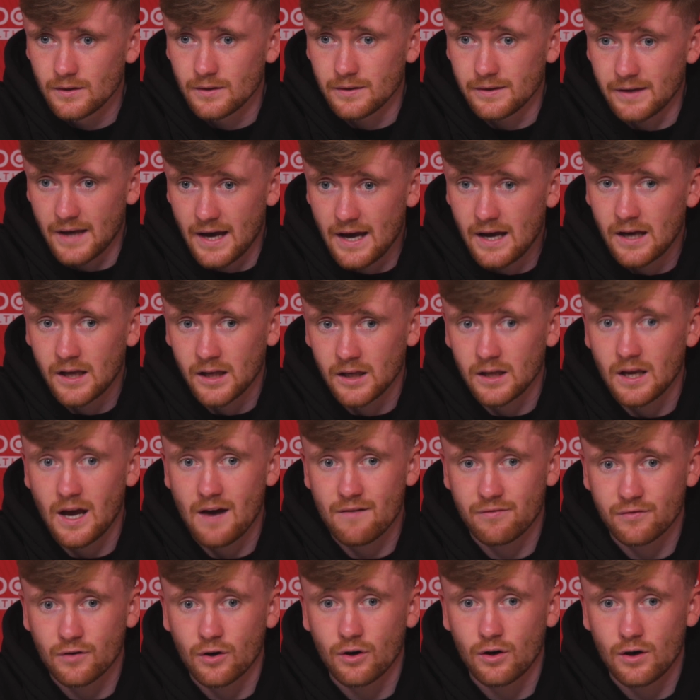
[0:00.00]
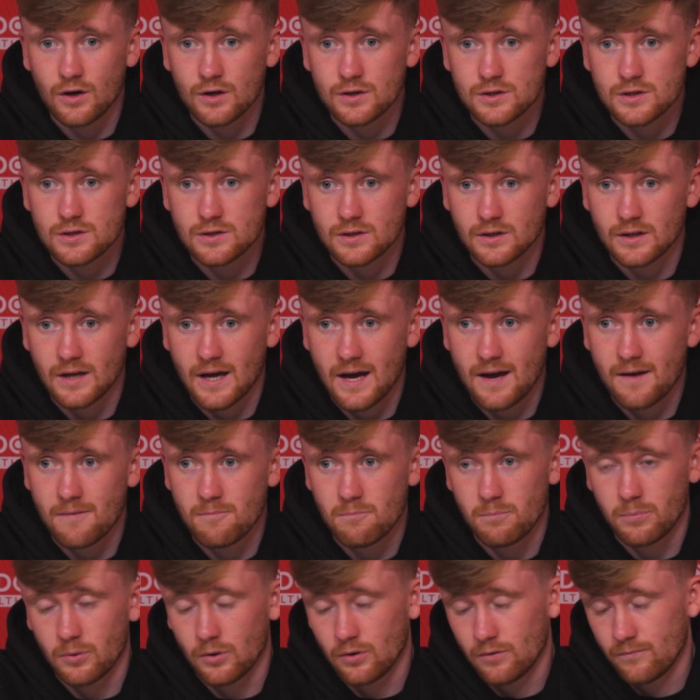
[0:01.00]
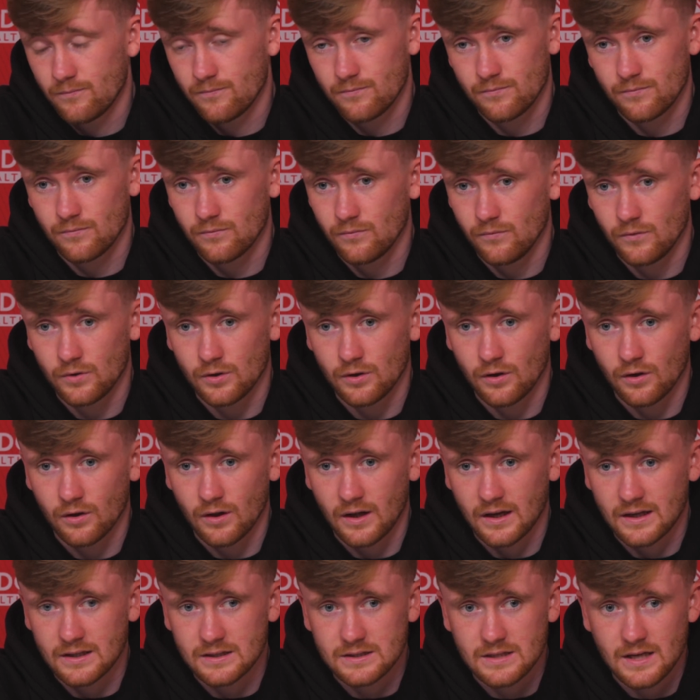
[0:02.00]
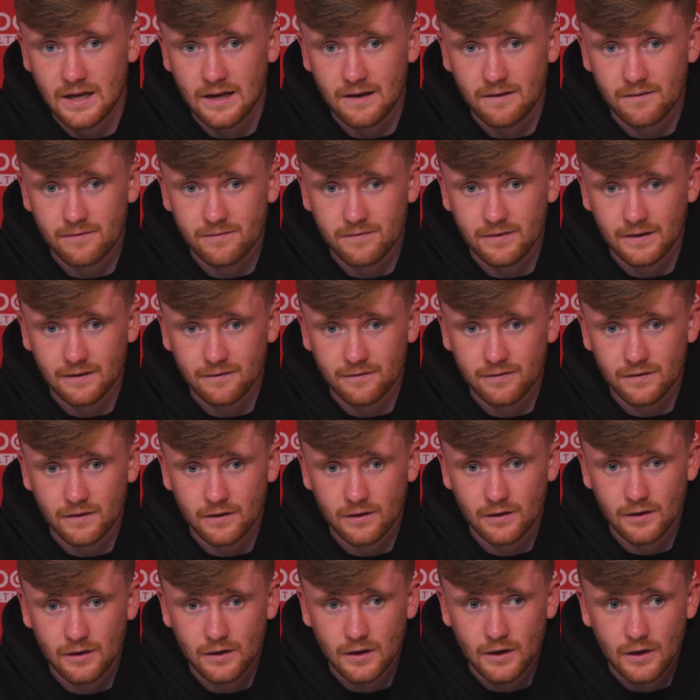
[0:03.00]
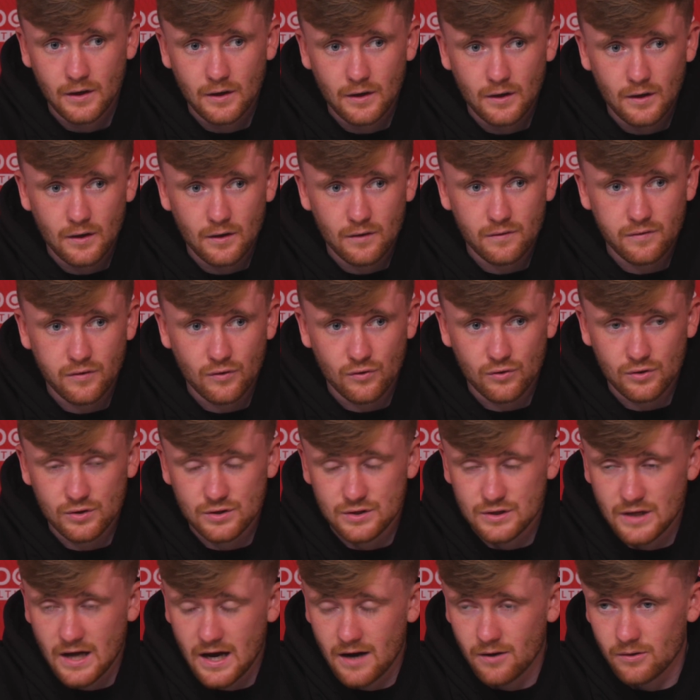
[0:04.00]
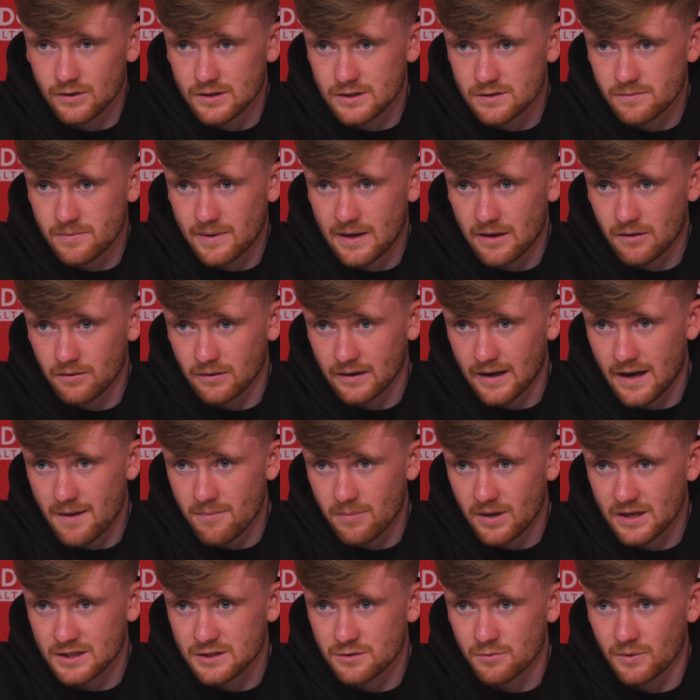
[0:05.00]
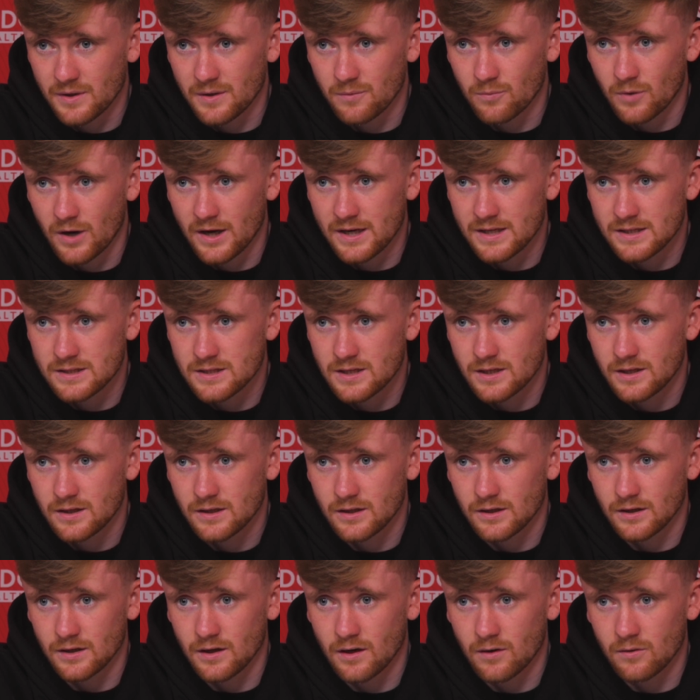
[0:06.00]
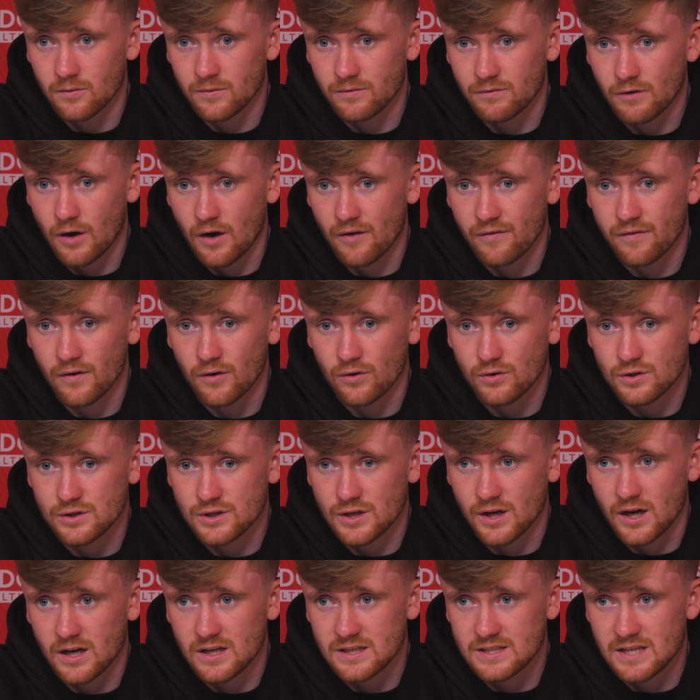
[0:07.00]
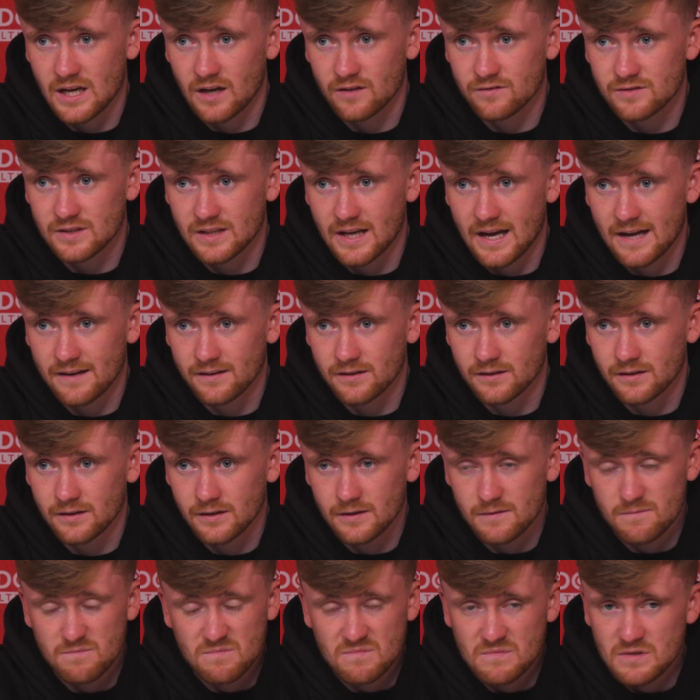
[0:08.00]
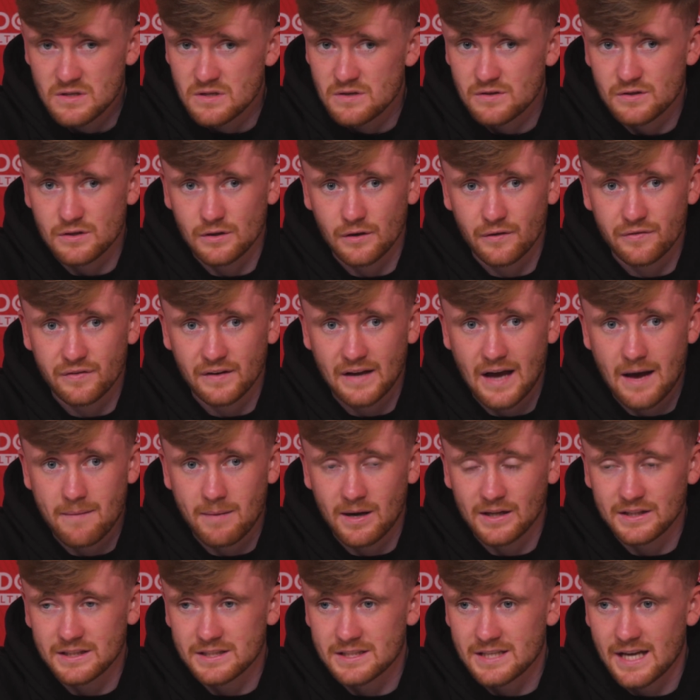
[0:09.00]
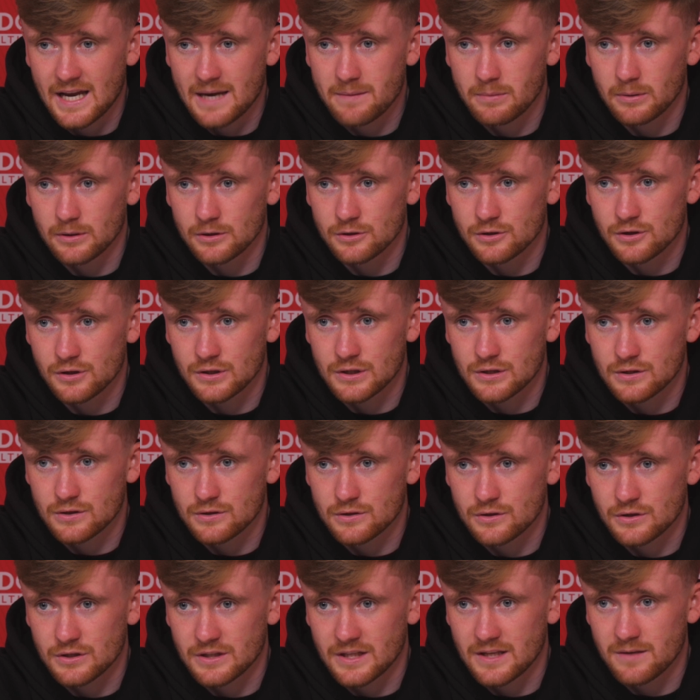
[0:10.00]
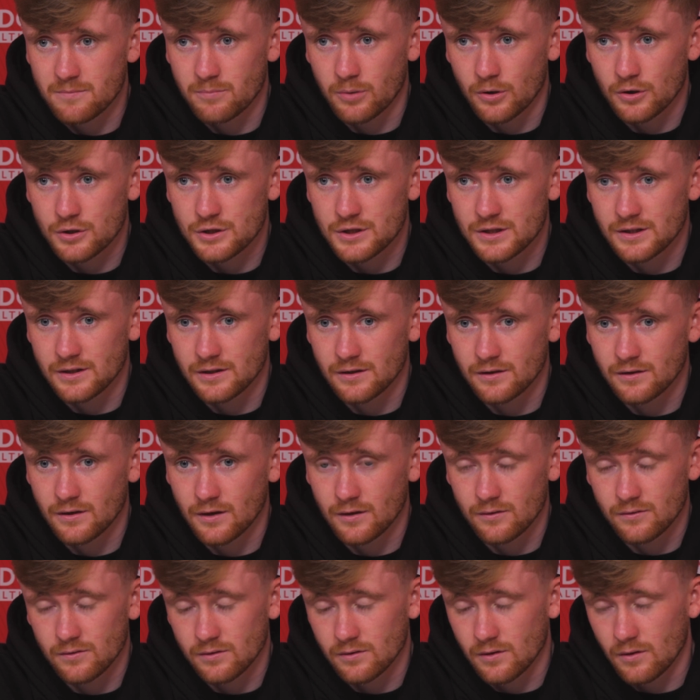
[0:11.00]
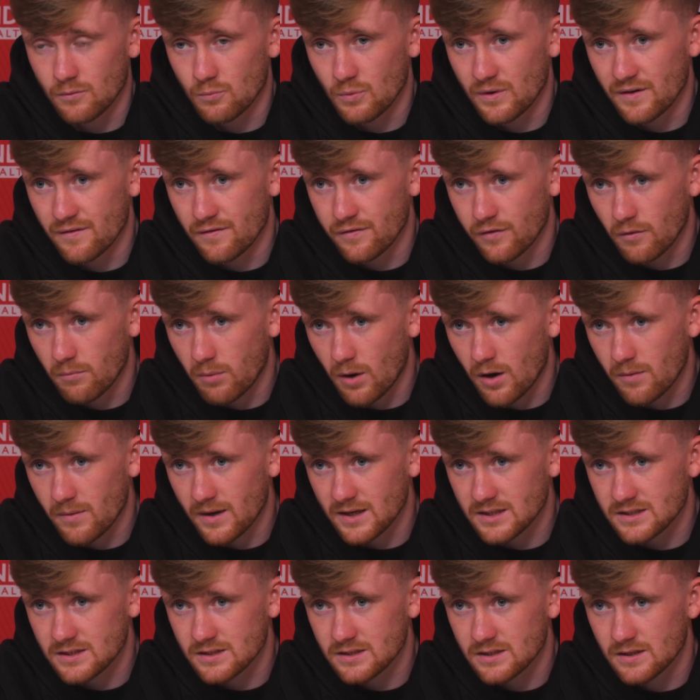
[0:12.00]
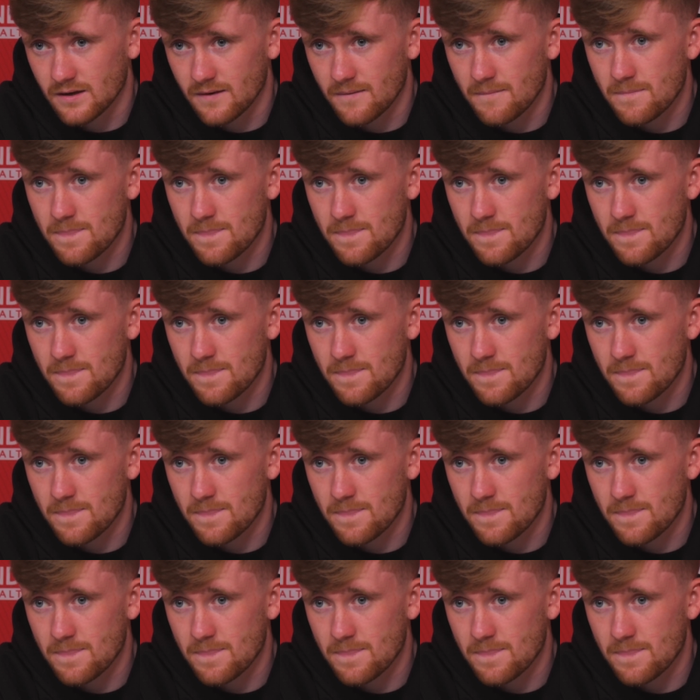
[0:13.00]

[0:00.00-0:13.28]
Yeah, of course. Yeah. But, you know, like I say, I think for us now, it's about getting back to winning ways. You know, we've got to focus on ourselves again and, you know, forget about the table and just keep pushing and winning football matches.